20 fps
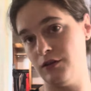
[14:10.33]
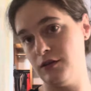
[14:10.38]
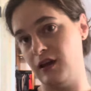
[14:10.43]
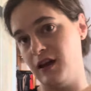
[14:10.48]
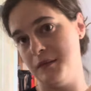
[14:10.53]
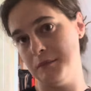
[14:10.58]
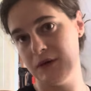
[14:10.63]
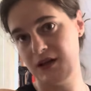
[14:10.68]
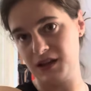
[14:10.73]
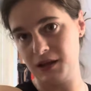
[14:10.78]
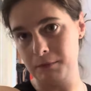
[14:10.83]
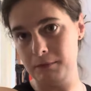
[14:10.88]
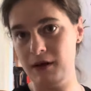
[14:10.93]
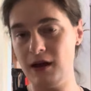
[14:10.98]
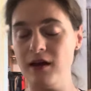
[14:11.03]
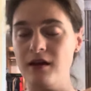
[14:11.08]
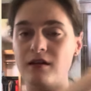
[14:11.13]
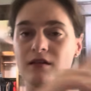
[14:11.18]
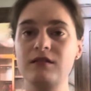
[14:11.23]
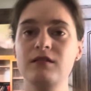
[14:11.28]
that, made the
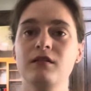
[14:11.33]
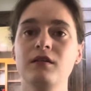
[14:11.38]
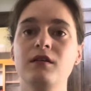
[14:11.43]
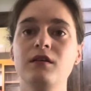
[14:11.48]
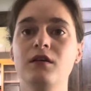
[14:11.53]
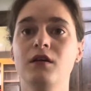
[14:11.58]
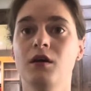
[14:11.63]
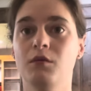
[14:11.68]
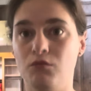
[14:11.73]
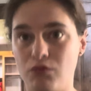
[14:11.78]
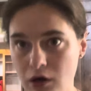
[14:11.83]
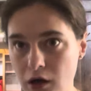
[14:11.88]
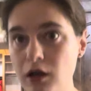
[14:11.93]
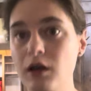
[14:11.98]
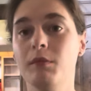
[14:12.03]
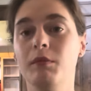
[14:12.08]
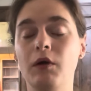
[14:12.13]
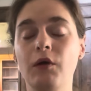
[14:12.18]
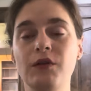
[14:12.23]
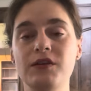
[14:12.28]
bed, brought
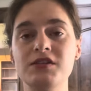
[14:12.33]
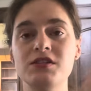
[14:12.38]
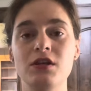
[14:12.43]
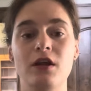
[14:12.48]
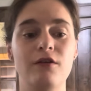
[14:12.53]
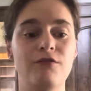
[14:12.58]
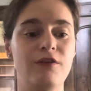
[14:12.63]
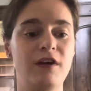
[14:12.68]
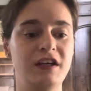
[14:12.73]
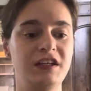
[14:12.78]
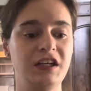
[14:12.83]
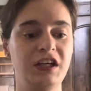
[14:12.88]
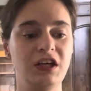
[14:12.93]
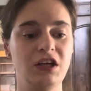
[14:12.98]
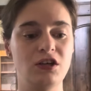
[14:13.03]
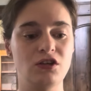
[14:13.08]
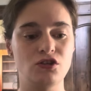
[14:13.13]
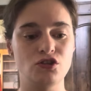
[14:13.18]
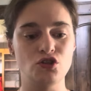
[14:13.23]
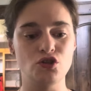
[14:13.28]
up all the stuff I
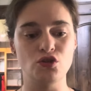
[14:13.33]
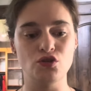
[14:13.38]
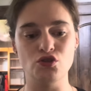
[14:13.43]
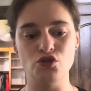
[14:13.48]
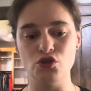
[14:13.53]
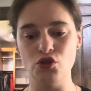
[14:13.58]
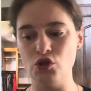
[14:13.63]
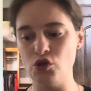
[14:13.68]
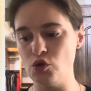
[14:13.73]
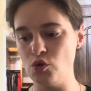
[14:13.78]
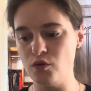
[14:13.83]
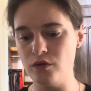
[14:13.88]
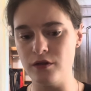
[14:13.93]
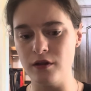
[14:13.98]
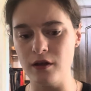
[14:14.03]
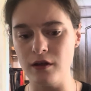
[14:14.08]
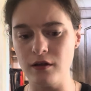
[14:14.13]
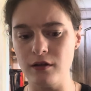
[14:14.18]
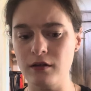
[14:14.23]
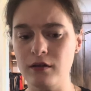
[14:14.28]
needed to do
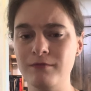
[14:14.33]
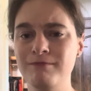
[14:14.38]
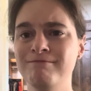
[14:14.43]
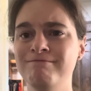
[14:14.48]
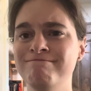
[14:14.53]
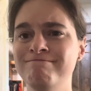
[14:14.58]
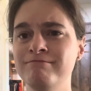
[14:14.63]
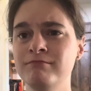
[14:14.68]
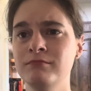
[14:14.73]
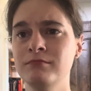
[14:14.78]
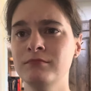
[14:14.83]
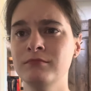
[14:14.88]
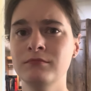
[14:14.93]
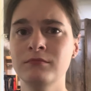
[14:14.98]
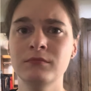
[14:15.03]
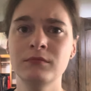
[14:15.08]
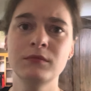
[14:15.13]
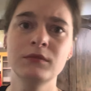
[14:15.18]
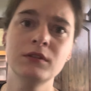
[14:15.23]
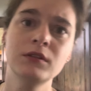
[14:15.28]
the,
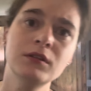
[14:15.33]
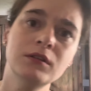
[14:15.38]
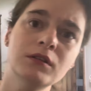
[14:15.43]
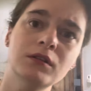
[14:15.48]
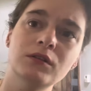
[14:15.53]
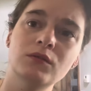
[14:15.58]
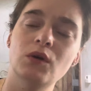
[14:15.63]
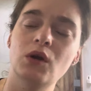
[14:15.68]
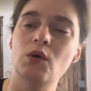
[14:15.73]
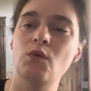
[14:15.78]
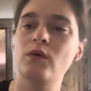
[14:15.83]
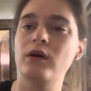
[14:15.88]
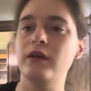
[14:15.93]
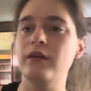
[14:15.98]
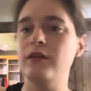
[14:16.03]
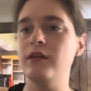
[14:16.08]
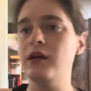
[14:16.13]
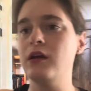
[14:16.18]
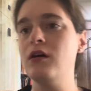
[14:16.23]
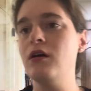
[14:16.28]
oh, what do
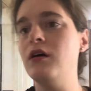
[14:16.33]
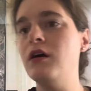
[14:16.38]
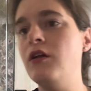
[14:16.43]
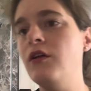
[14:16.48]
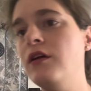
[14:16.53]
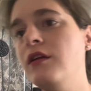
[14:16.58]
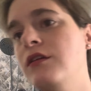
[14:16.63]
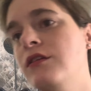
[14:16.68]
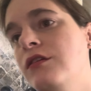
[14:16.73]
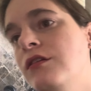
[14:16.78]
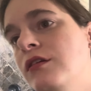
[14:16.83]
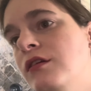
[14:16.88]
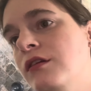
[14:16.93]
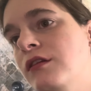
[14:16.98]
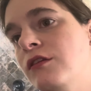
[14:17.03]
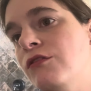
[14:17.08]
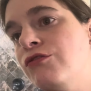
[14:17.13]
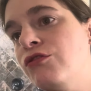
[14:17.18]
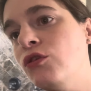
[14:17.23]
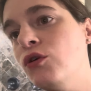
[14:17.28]
they call it?
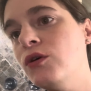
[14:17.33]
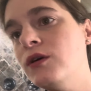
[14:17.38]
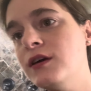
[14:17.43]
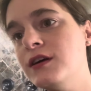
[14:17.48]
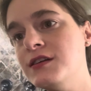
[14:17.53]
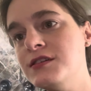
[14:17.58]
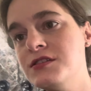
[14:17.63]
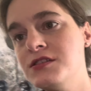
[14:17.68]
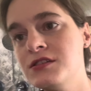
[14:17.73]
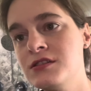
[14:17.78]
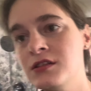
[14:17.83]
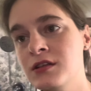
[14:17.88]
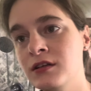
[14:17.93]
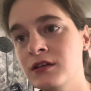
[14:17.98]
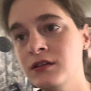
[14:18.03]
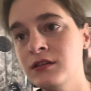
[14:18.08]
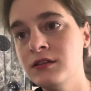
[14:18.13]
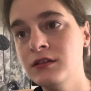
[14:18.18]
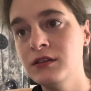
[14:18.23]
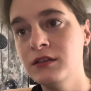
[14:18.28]
The floors.
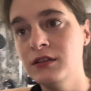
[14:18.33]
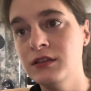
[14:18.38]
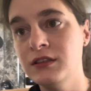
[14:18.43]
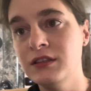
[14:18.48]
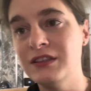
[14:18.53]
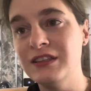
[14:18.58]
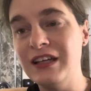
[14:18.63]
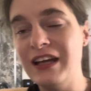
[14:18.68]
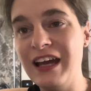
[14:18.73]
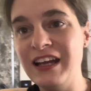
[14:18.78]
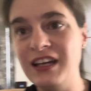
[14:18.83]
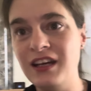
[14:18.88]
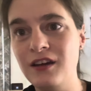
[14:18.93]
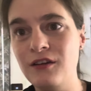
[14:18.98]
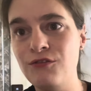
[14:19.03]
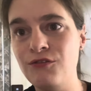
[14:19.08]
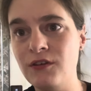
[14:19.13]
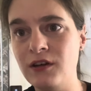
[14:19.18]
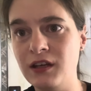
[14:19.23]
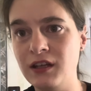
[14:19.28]
I need to
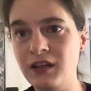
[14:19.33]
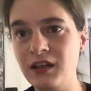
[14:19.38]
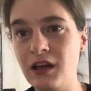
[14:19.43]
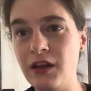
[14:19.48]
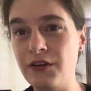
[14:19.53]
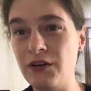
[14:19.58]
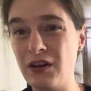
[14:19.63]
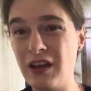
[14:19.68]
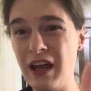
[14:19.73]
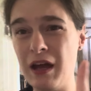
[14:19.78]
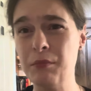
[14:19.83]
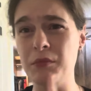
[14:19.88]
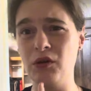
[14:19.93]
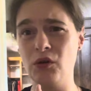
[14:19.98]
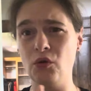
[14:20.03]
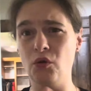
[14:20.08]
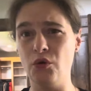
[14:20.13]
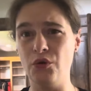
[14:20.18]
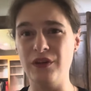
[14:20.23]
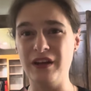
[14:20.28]
find the other
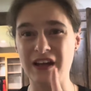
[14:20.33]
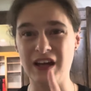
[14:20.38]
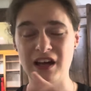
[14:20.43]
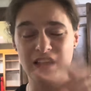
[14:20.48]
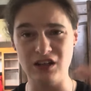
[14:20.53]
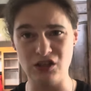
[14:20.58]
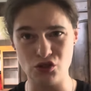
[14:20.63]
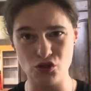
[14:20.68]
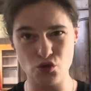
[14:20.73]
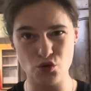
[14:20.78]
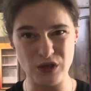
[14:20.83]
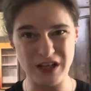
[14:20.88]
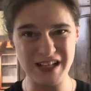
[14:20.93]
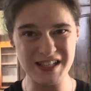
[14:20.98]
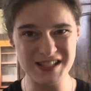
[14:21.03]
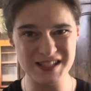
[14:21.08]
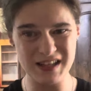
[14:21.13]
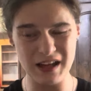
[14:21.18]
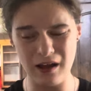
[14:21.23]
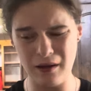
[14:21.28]
chemical that kind of
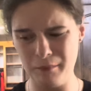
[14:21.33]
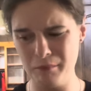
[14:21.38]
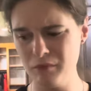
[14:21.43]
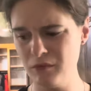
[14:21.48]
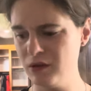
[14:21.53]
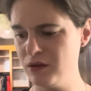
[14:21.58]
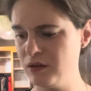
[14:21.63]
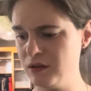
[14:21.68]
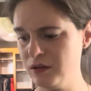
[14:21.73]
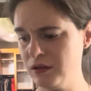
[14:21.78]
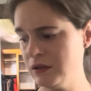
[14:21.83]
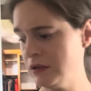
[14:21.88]
treats them.